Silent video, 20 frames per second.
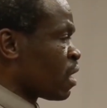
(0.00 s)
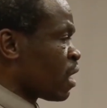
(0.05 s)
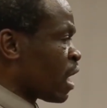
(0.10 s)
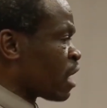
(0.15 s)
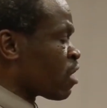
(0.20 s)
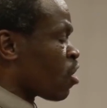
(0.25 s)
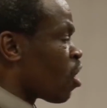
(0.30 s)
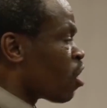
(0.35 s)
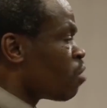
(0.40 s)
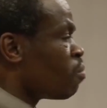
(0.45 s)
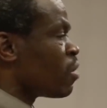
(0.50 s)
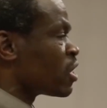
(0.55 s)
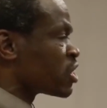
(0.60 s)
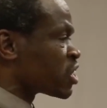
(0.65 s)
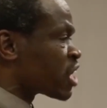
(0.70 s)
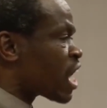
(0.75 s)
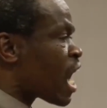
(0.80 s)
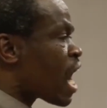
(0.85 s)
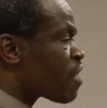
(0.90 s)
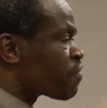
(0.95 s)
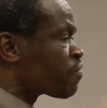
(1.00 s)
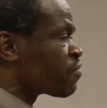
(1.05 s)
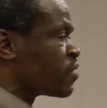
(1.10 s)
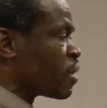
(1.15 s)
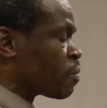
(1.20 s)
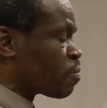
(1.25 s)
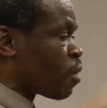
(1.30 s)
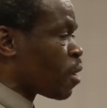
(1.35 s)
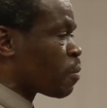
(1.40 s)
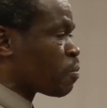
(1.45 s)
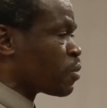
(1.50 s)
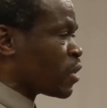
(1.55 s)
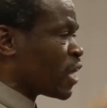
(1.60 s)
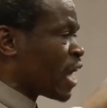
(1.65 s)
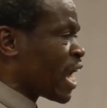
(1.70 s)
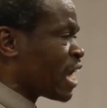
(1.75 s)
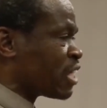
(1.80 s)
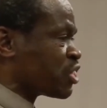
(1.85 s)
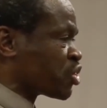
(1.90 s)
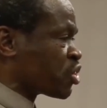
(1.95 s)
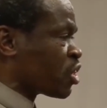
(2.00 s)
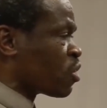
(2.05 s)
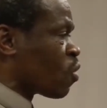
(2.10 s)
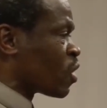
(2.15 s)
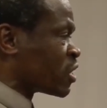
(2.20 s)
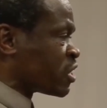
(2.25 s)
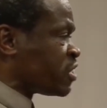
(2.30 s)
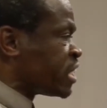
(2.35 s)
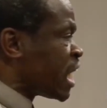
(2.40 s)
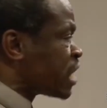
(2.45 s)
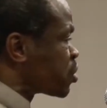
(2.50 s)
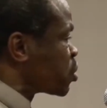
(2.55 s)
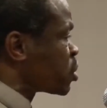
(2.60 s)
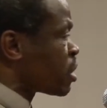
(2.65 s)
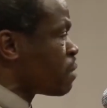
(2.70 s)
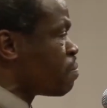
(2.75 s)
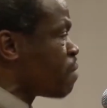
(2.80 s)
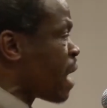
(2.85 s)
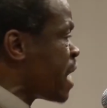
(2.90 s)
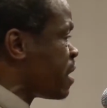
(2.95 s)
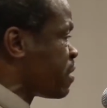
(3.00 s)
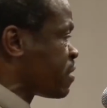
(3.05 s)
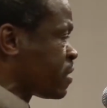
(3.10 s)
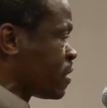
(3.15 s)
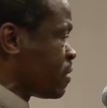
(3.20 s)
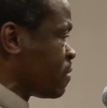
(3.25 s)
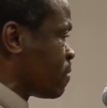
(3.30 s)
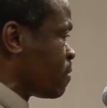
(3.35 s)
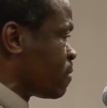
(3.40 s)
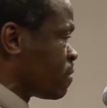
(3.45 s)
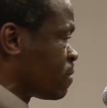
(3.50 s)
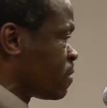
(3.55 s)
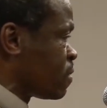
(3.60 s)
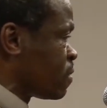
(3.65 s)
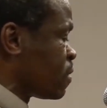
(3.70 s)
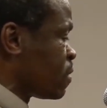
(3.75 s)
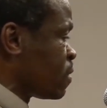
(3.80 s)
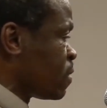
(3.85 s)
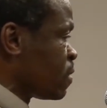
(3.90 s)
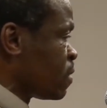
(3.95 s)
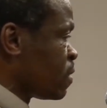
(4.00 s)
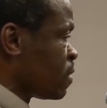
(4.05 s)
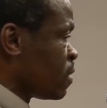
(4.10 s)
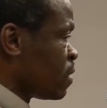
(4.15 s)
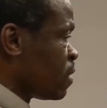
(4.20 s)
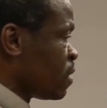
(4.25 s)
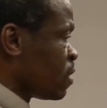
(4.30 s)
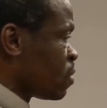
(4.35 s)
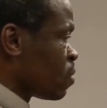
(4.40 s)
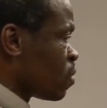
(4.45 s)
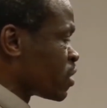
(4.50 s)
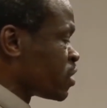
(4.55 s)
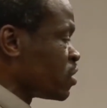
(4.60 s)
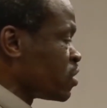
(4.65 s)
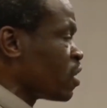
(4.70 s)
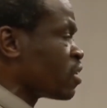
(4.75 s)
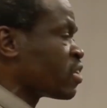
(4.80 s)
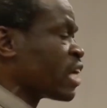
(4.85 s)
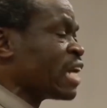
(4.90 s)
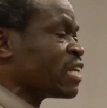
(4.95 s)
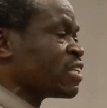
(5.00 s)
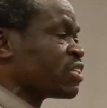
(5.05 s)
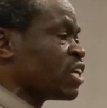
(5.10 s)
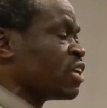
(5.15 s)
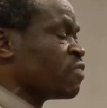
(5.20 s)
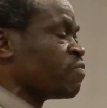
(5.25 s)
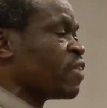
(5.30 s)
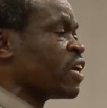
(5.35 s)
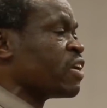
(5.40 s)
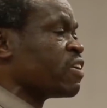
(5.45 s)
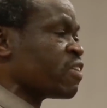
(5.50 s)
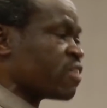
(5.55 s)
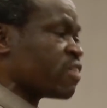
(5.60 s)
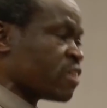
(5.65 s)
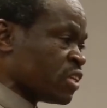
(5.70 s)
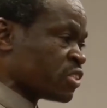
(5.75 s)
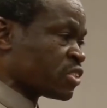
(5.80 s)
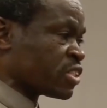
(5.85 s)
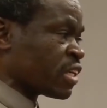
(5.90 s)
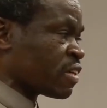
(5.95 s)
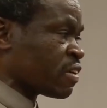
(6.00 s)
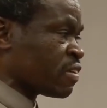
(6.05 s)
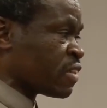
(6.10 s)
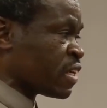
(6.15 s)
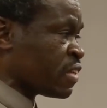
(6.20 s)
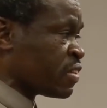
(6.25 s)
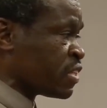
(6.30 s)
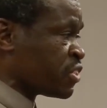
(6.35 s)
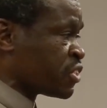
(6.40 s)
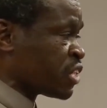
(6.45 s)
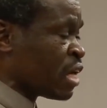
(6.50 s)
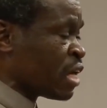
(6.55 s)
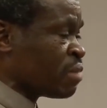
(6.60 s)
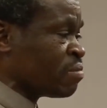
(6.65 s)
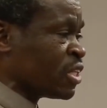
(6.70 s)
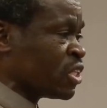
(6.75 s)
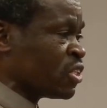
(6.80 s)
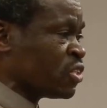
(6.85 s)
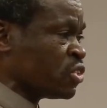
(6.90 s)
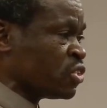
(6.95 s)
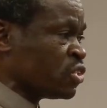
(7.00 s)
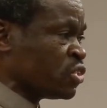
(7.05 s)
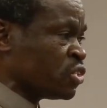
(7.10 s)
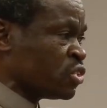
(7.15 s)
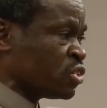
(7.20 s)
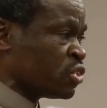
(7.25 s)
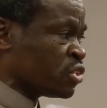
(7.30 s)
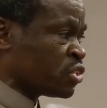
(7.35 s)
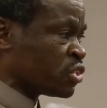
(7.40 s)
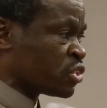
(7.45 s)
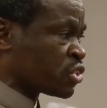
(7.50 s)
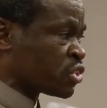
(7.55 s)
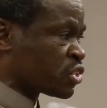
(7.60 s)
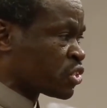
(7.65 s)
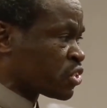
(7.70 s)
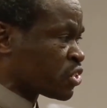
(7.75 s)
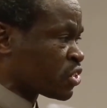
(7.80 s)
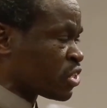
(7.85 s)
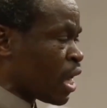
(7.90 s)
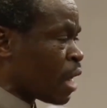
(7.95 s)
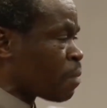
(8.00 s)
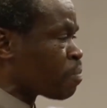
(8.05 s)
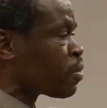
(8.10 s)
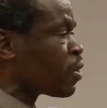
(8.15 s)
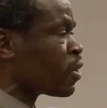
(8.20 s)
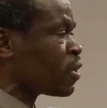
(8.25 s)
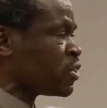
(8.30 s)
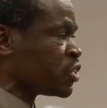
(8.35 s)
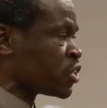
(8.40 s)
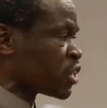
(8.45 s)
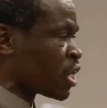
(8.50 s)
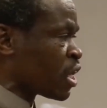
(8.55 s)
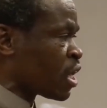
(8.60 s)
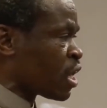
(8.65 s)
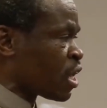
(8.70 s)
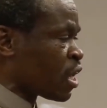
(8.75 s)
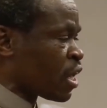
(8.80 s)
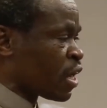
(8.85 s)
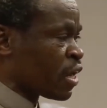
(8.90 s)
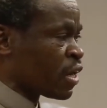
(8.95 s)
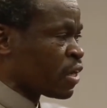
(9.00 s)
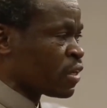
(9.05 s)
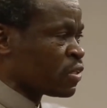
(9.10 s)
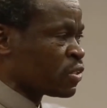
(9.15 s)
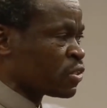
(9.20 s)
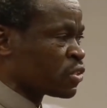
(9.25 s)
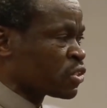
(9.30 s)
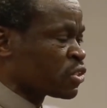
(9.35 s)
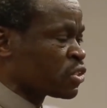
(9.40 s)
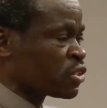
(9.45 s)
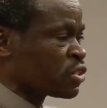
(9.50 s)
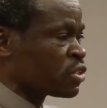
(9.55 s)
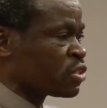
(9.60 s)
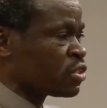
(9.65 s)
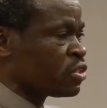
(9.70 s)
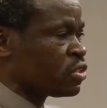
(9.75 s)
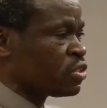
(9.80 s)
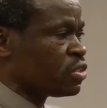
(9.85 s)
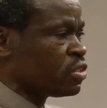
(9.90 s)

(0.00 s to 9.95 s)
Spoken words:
And almost half the population was decimated. It was not until very recently that the Germans apologized.